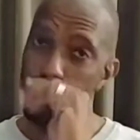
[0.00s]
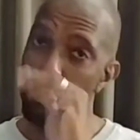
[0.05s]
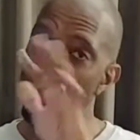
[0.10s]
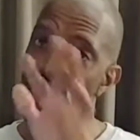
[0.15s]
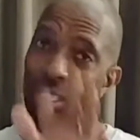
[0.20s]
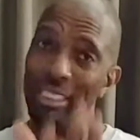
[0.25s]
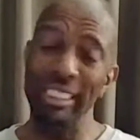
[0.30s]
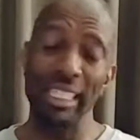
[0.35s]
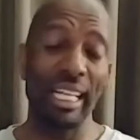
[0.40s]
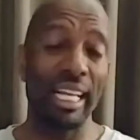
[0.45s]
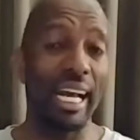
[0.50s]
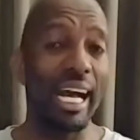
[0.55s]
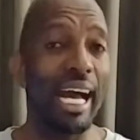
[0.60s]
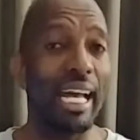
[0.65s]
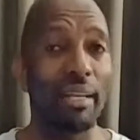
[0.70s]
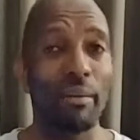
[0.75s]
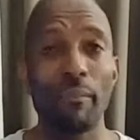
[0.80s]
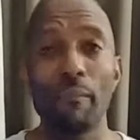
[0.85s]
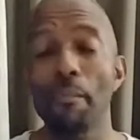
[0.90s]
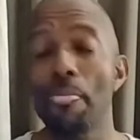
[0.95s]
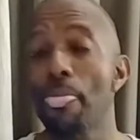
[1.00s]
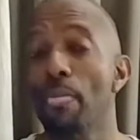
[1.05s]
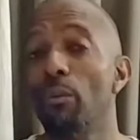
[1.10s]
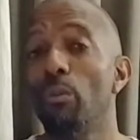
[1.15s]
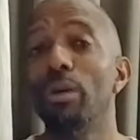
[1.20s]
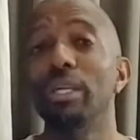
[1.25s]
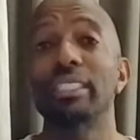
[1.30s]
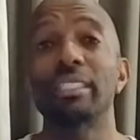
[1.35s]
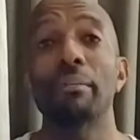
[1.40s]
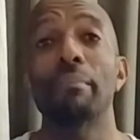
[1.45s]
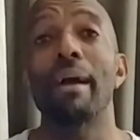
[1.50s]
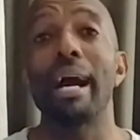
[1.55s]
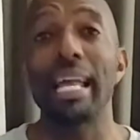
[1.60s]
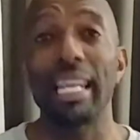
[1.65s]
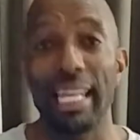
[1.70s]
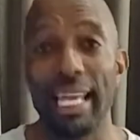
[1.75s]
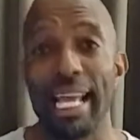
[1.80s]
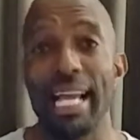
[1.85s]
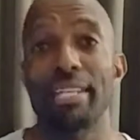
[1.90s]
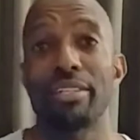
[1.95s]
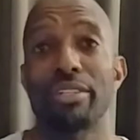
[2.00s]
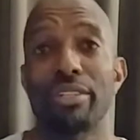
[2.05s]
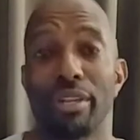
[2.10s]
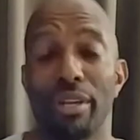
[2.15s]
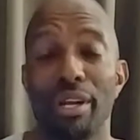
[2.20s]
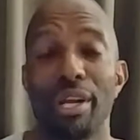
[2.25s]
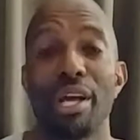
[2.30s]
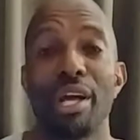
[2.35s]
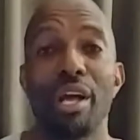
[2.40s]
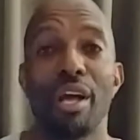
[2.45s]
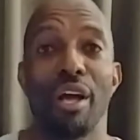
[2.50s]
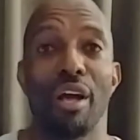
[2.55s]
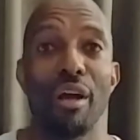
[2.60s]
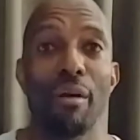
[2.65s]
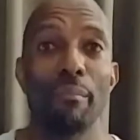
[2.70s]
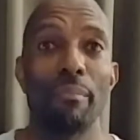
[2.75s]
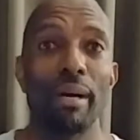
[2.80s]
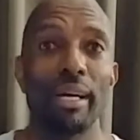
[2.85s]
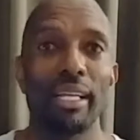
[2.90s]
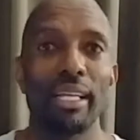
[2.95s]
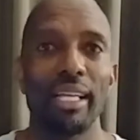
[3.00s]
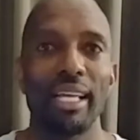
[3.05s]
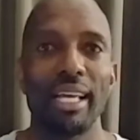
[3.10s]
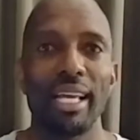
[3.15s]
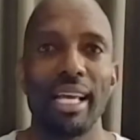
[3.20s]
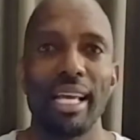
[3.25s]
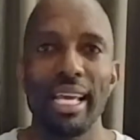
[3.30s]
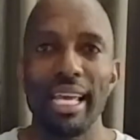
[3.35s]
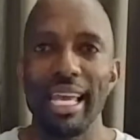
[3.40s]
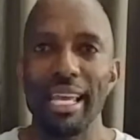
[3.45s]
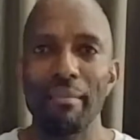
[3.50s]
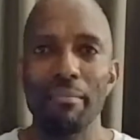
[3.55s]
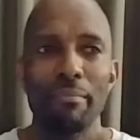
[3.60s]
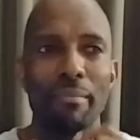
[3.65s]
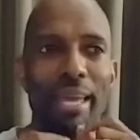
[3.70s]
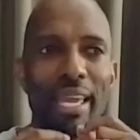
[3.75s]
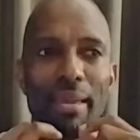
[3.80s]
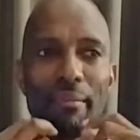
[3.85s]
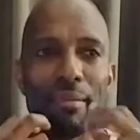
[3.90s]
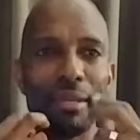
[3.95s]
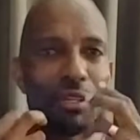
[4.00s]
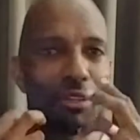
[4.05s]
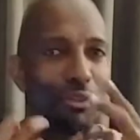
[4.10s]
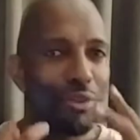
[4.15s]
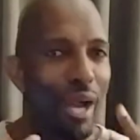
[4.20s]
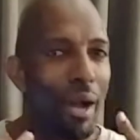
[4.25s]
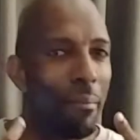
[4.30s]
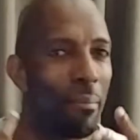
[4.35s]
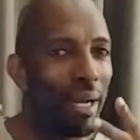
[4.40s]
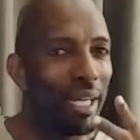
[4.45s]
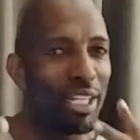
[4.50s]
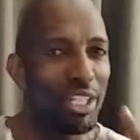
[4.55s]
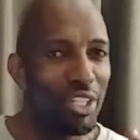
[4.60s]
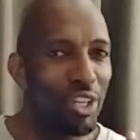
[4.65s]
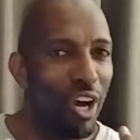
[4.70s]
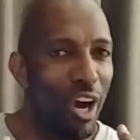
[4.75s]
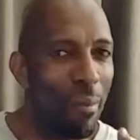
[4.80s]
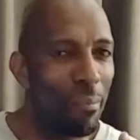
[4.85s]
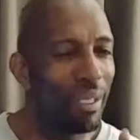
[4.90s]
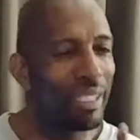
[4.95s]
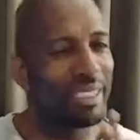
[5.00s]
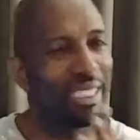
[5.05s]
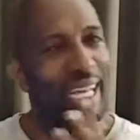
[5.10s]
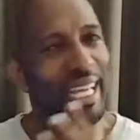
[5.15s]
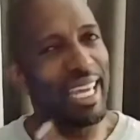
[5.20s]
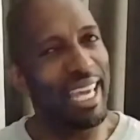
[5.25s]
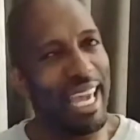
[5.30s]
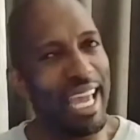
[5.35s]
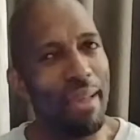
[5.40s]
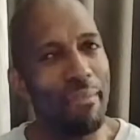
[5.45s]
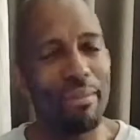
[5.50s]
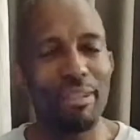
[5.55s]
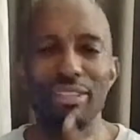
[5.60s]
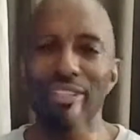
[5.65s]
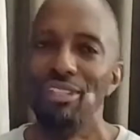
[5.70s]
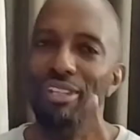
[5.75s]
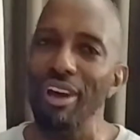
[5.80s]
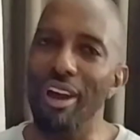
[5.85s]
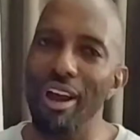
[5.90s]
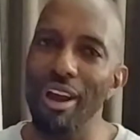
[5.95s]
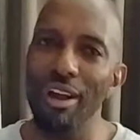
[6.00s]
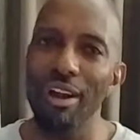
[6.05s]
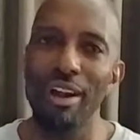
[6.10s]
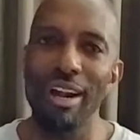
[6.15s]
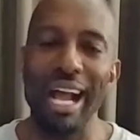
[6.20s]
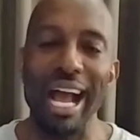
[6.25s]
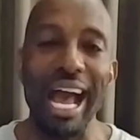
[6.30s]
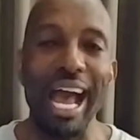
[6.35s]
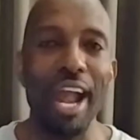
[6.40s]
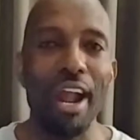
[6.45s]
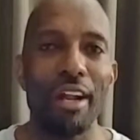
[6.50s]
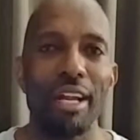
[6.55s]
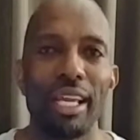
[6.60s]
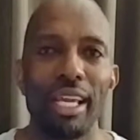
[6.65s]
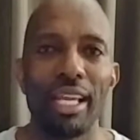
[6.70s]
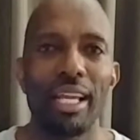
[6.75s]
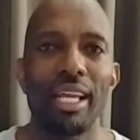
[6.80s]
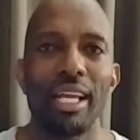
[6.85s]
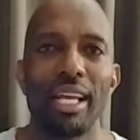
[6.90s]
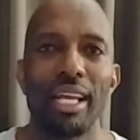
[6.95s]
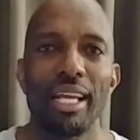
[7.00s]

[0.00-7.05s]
Wasn't cotton, wasn't polyester, but it made me drop my jaw because I came and saw her ironing,